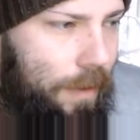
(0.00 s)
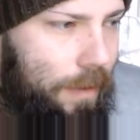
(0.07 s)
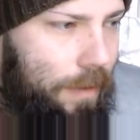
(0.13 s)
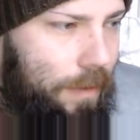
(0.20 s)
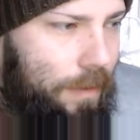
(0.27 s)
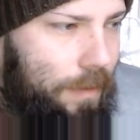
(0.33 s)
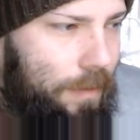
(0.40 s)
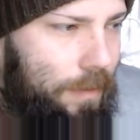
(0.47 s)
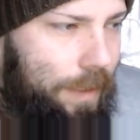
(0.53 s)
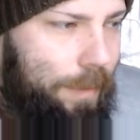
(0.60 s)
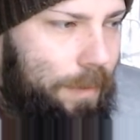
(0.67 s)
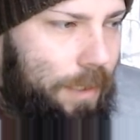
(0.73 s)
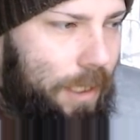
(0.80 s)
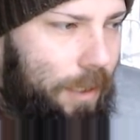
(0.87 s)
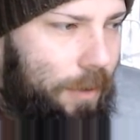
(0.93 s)
Seems
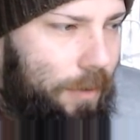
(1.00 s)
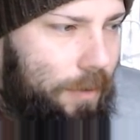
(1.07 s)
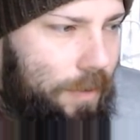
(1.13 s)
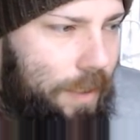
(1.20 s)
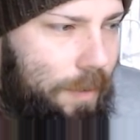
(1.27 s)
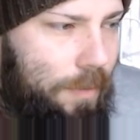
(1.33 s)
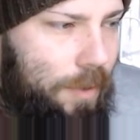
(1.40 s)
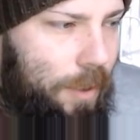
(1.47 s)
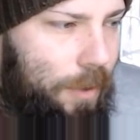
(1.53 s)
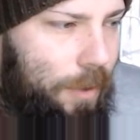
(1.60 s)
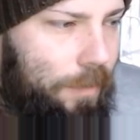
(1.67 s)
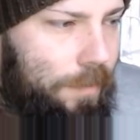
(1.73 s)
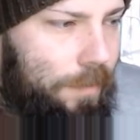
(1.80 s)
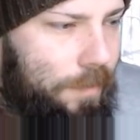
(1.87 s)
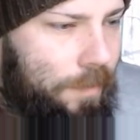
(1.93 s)
low. Seems low.
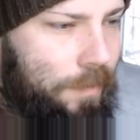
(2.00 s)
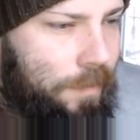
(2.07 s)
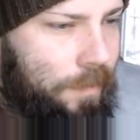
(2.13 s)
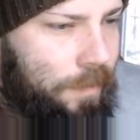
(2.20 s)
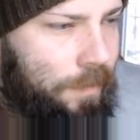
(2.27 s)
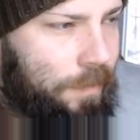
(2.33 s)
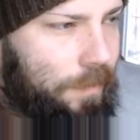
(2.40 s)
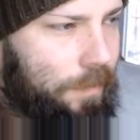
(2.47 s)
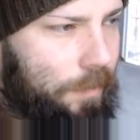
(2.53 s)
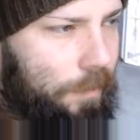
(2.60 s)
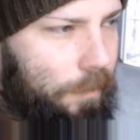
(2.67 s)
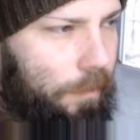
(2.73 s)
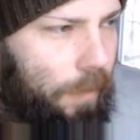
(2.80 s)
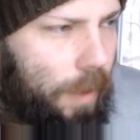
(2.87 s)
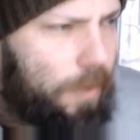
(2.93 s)

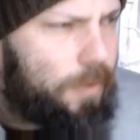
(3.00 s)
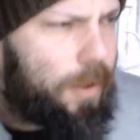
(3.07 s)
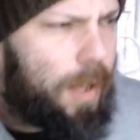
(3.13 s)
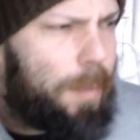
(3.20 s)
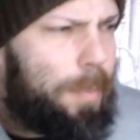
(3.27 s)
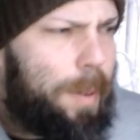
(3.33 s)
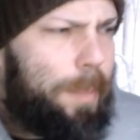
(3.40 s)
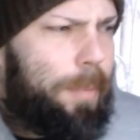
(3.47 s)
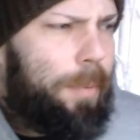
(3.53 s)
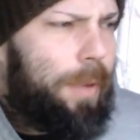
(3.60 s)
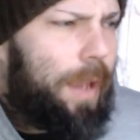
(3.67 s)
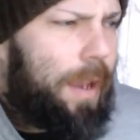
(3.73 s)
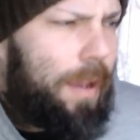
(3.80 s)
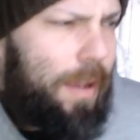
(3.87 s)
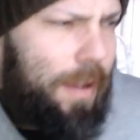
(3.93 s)
There's a lot of people that